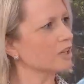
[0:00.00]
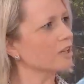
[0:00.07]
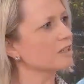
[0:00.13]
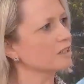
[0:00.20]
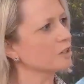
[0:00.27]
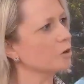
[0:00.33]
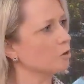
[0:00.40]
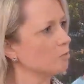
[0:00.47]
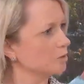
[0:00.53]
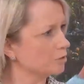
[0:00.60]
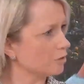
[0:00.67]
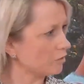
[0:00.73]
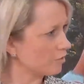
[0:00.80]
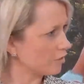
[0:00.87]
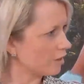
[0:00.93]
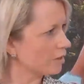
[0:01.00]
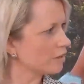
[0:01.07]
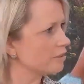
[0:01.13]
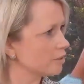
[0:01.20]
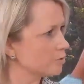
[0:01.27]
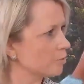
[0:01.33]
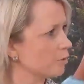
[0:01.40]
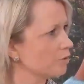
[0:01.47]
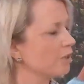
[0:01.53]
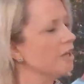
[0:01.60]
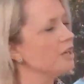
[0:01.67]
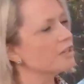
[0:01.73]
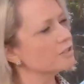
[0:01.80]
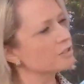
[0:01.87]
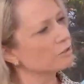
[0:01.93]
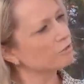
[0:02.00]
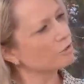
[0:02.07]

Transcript: and open to everything at this point. So